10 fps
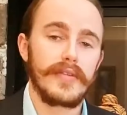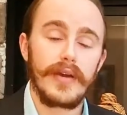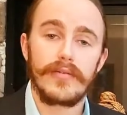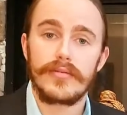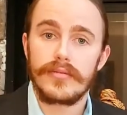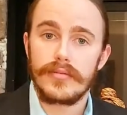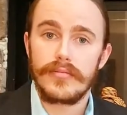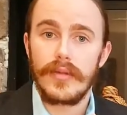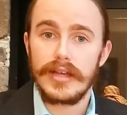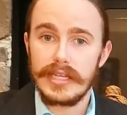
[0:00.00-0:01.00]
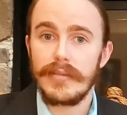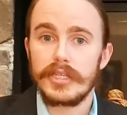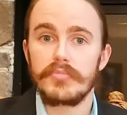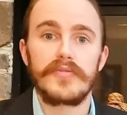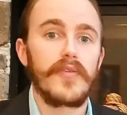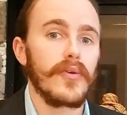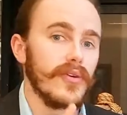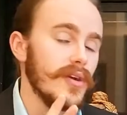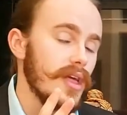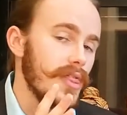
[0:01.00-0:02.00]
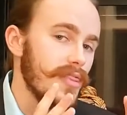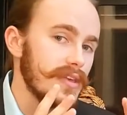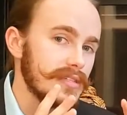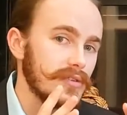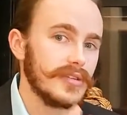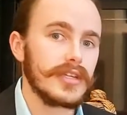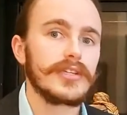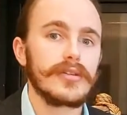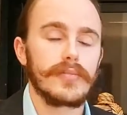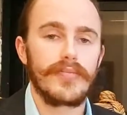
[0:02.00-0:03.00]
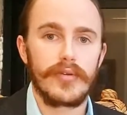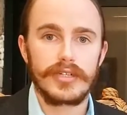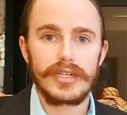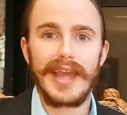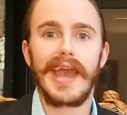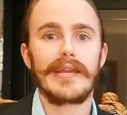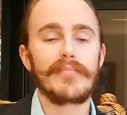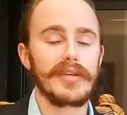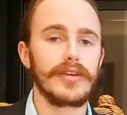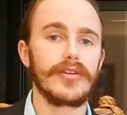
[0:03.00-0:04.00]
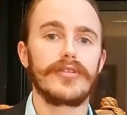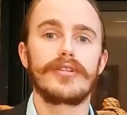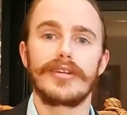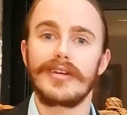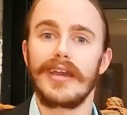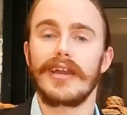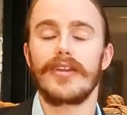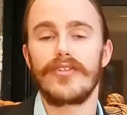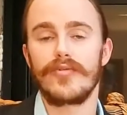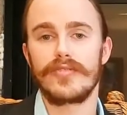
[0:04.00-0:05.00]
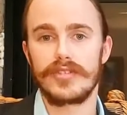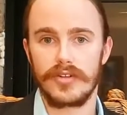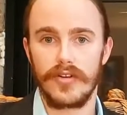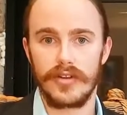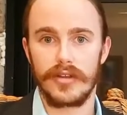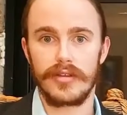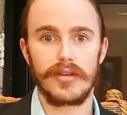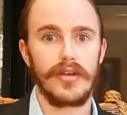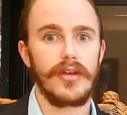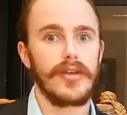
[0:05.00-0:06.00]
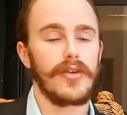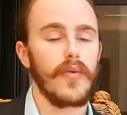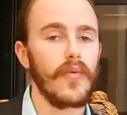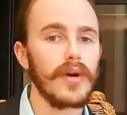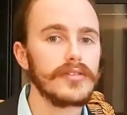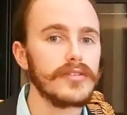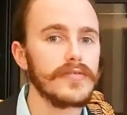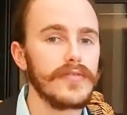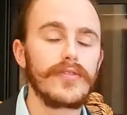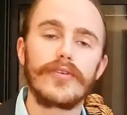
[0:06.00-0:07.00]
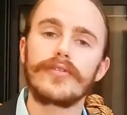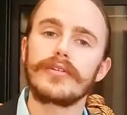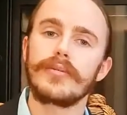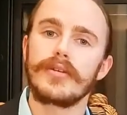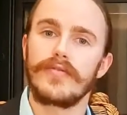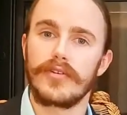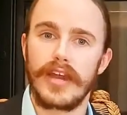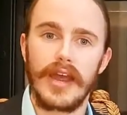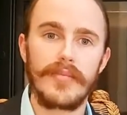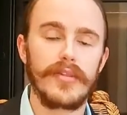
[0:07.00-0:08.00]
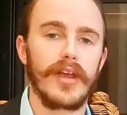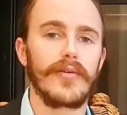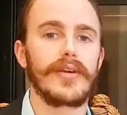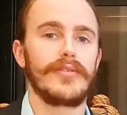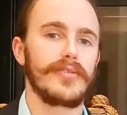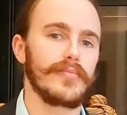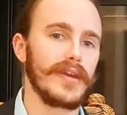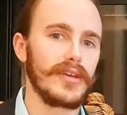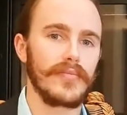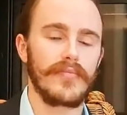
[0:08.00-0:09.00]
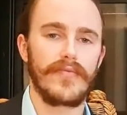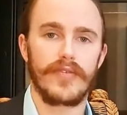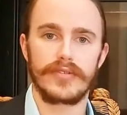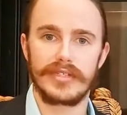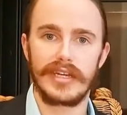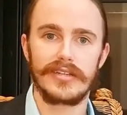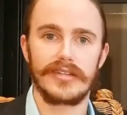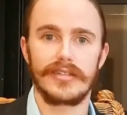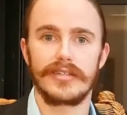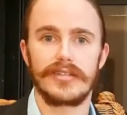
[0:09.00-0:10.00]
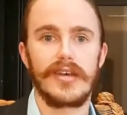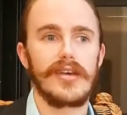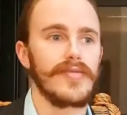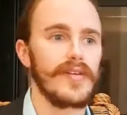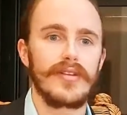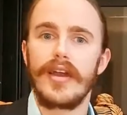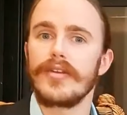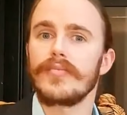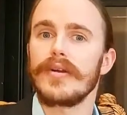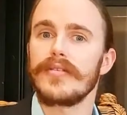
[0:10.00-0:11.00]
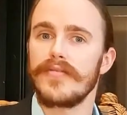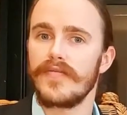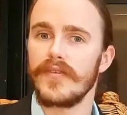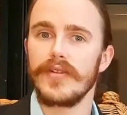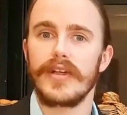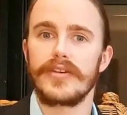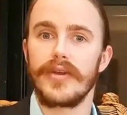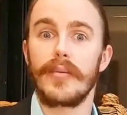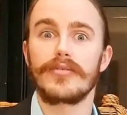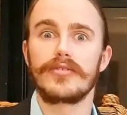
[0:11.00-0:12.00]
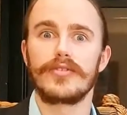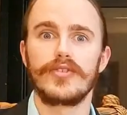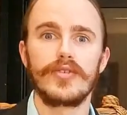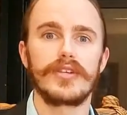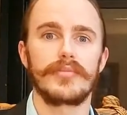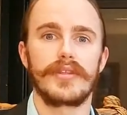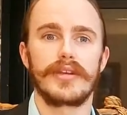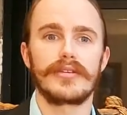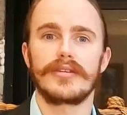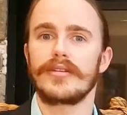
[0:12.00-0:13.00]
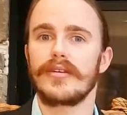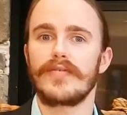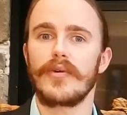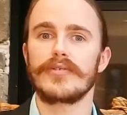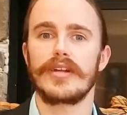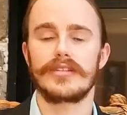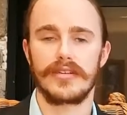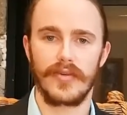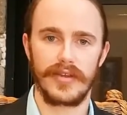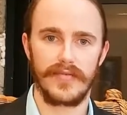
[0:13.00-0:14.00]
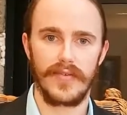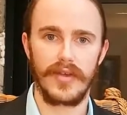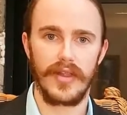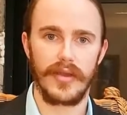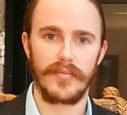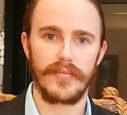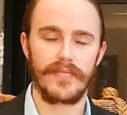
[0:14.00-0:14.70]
Now, as I mentioned before, this traditional approach can be good to get you started. Now, once you've learned a bit of vocabulary and you can make your first sentences, then yeah, you might feel like you're able to do some things, and of course that's a great feeling.